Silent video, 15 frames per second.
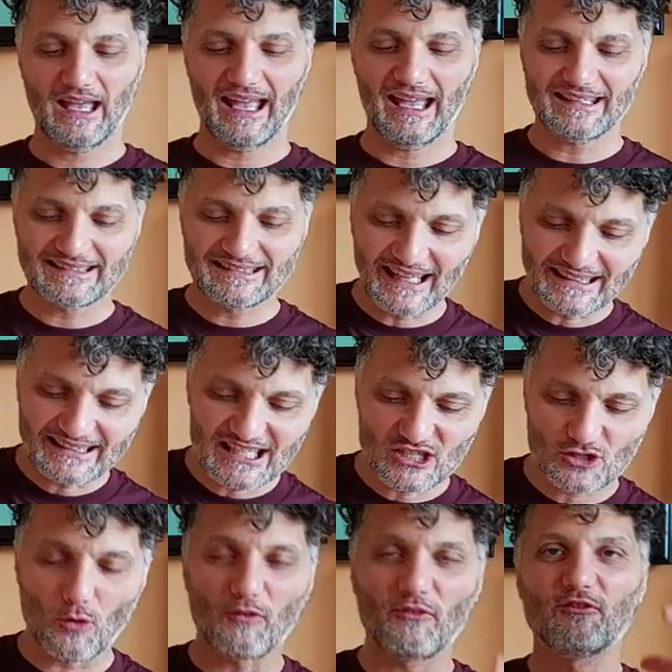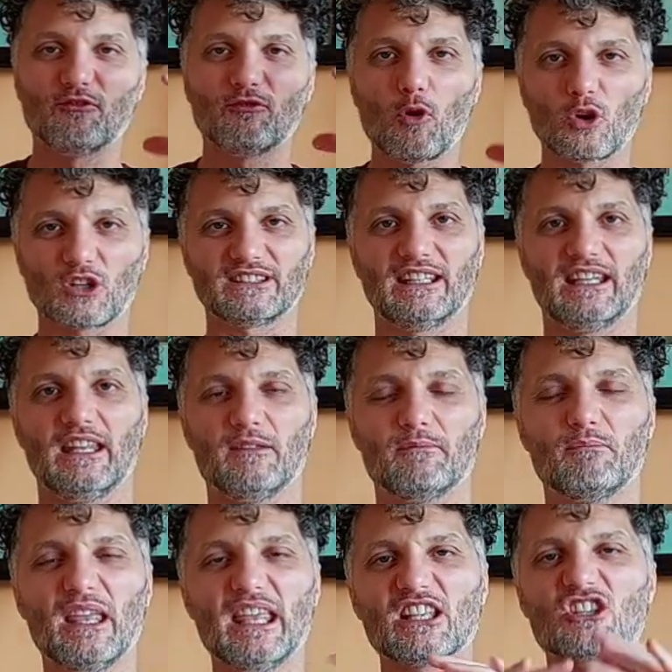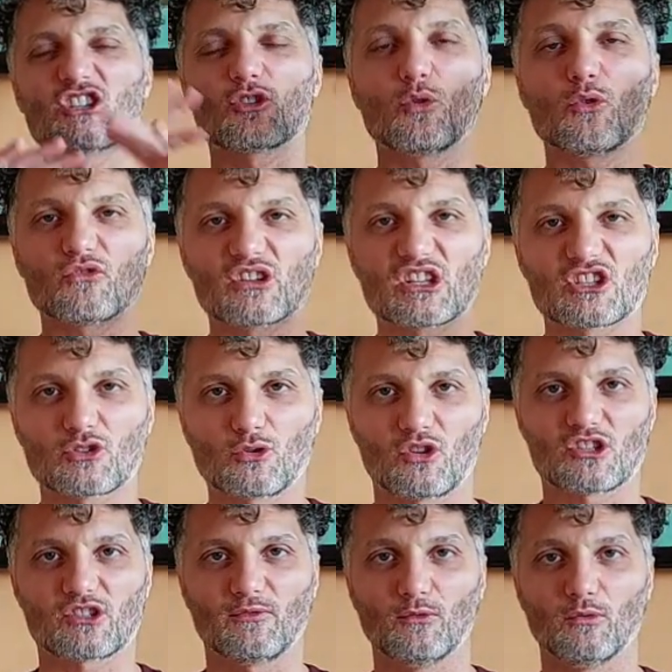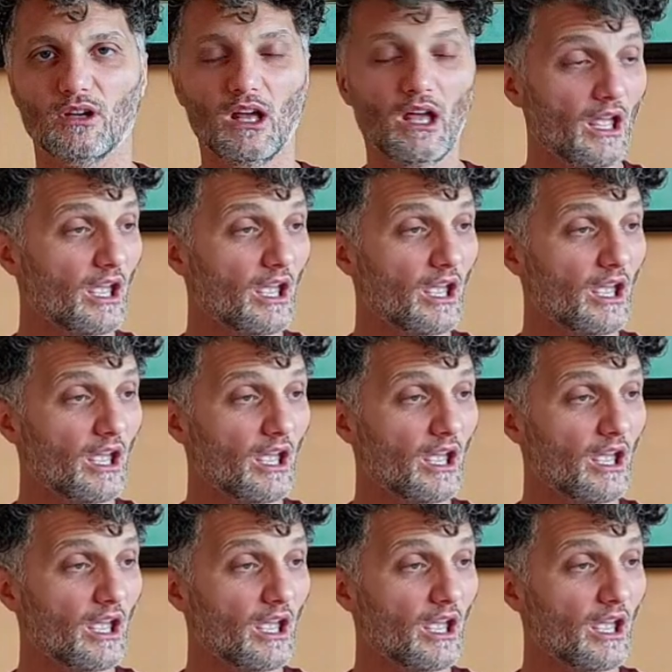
And that is your forte, being so resourceful.